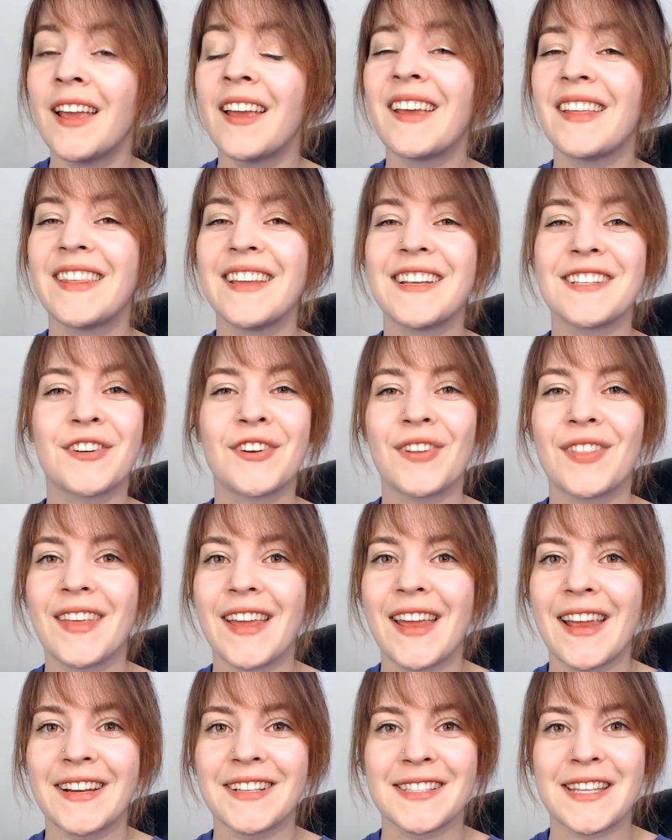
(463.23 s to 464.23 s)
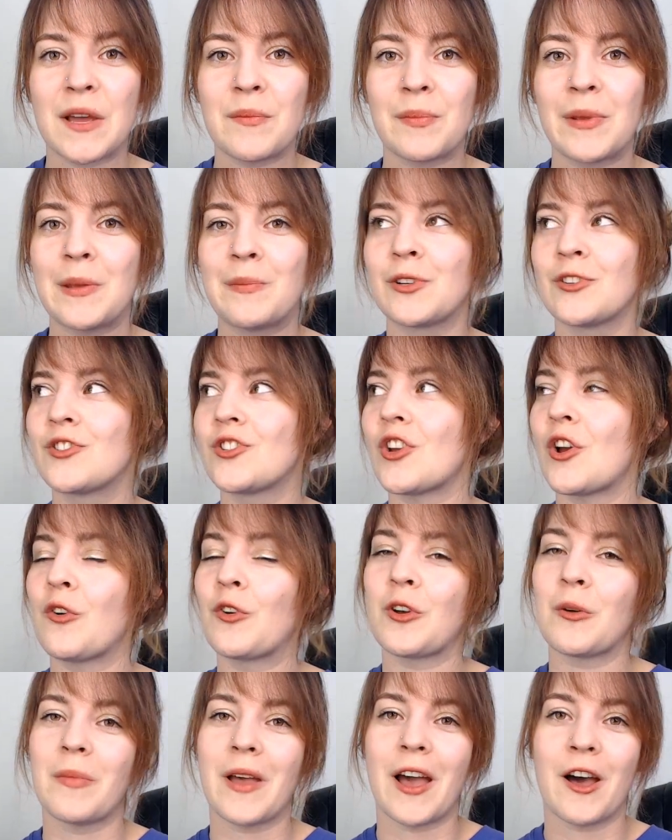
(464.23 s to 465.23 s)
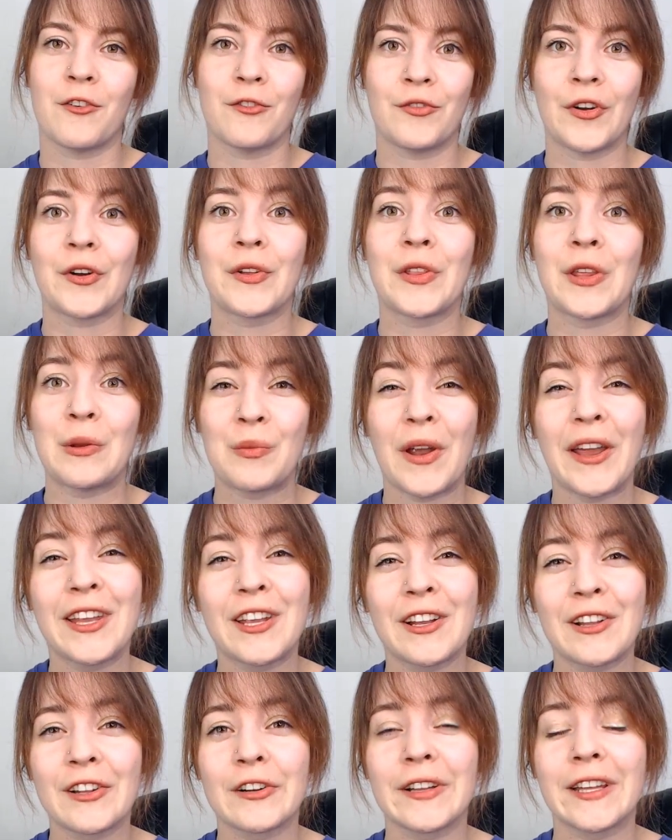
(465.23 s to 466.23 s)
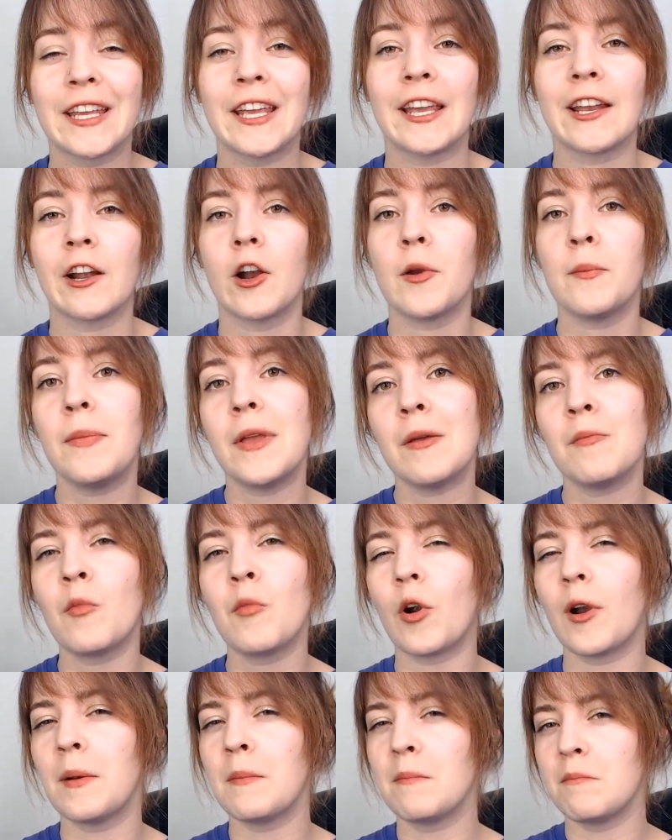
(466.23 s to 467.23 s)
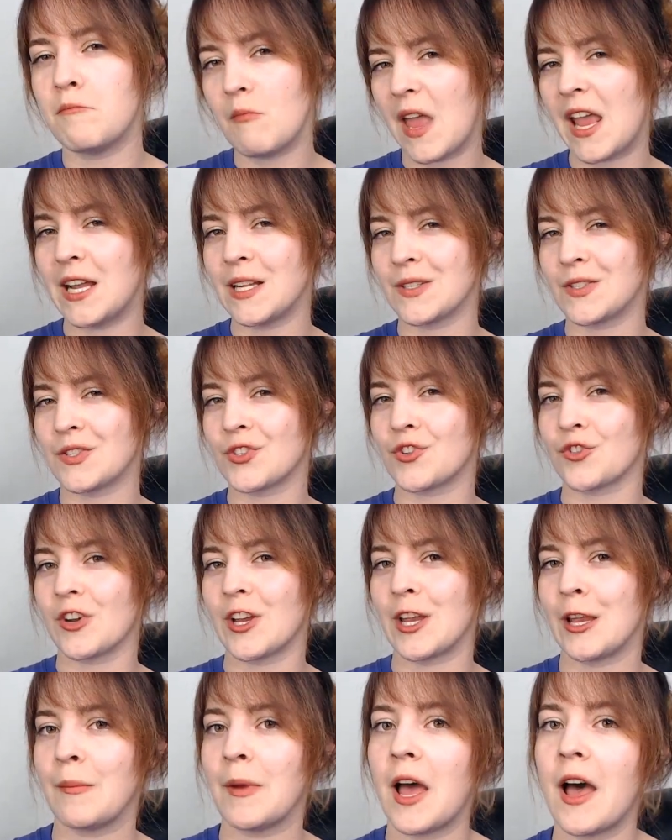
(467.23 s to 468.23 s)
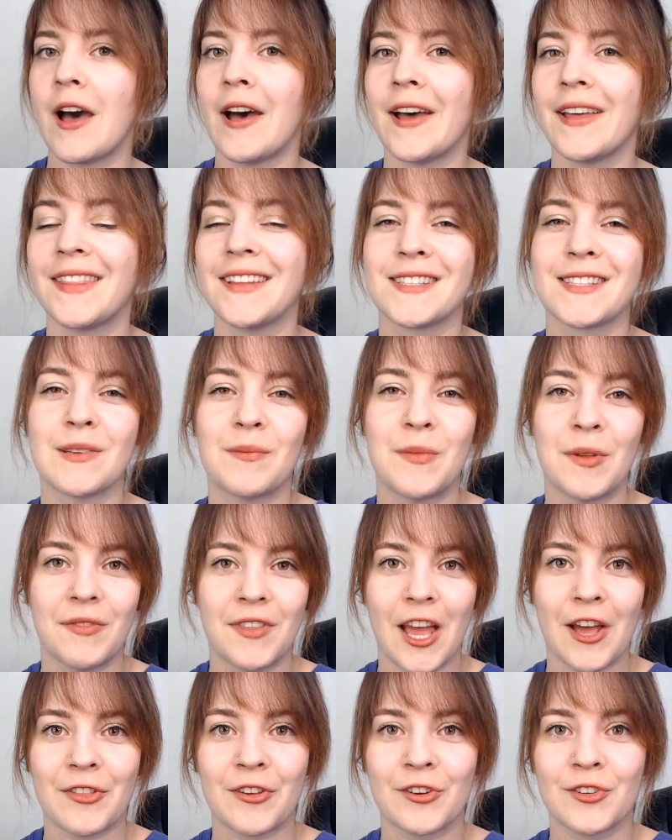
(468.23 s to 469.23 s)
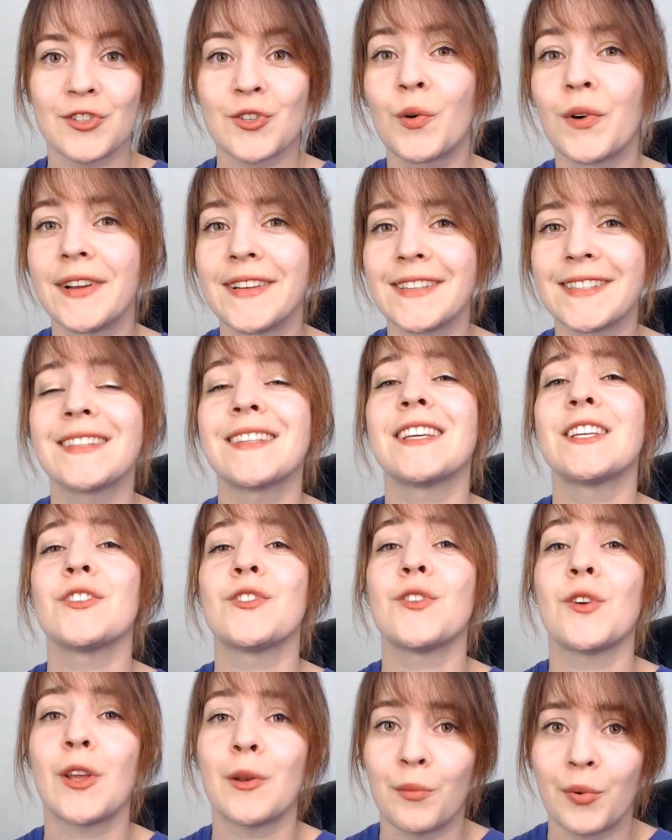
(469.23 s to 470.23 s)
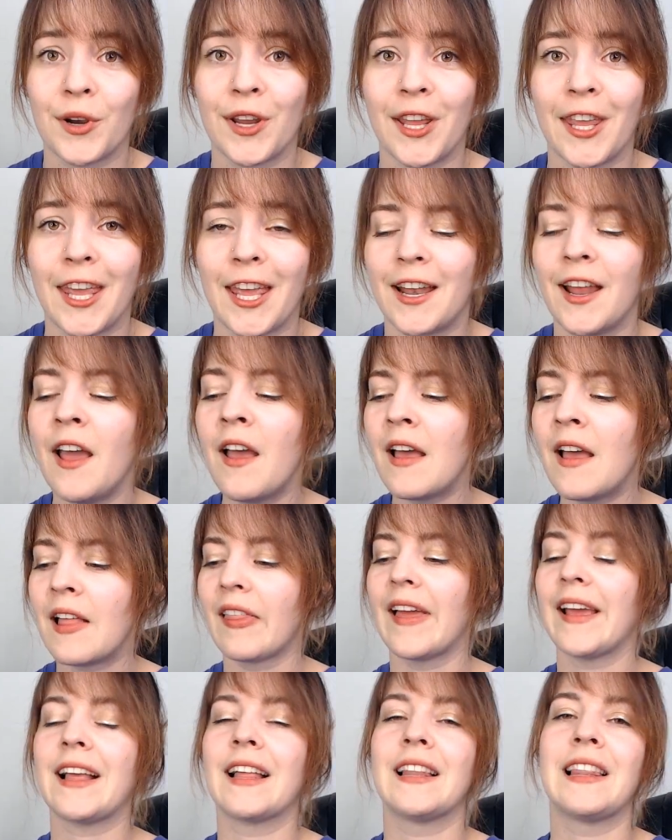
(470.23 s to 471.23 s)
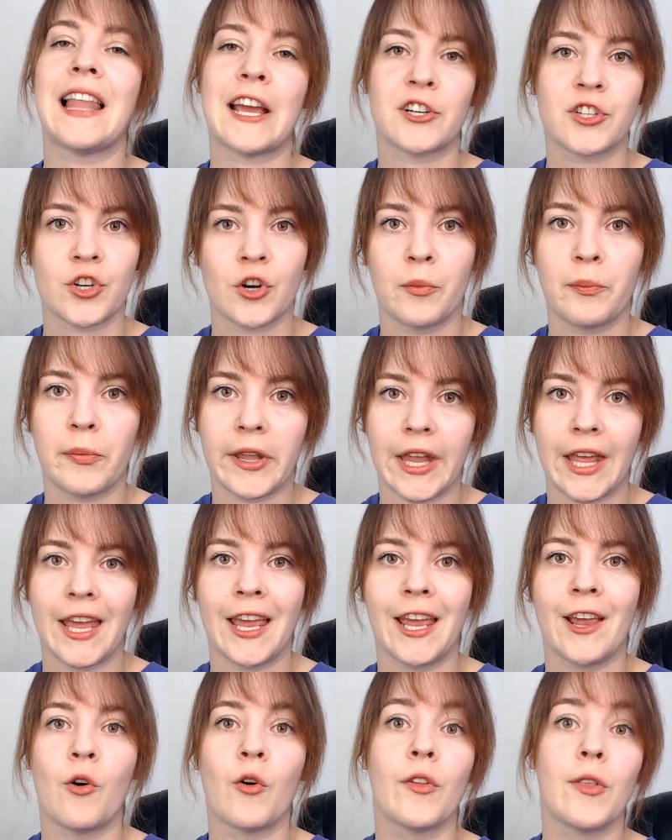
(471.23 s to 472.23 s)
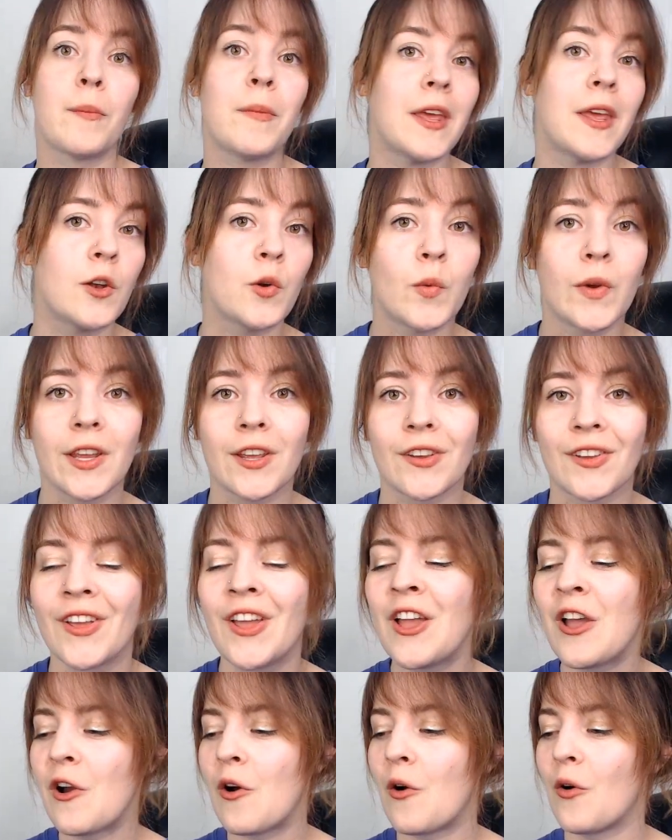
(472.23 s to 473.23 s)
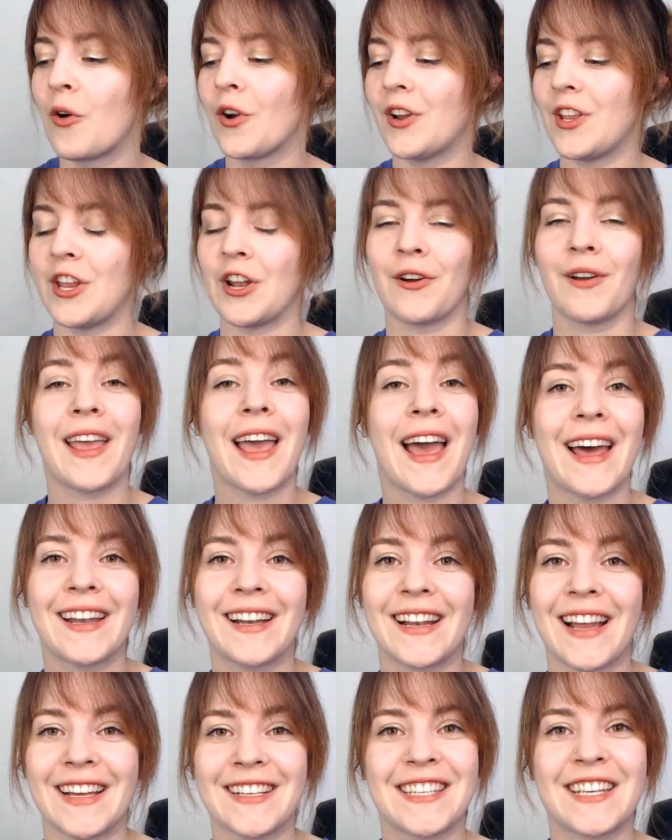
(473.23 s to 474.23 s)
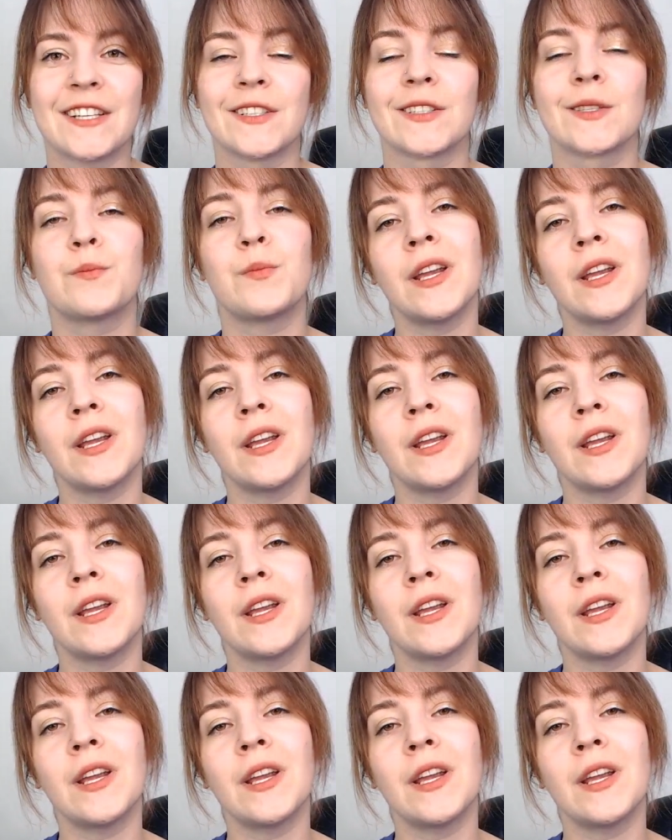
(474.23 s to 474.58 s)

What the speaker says: These are things that people joke about fairly regularly and are a bit more mainstream than some of the other toys and things you can bring in, like electroplay or the pinwheel or, cat o' nine tails.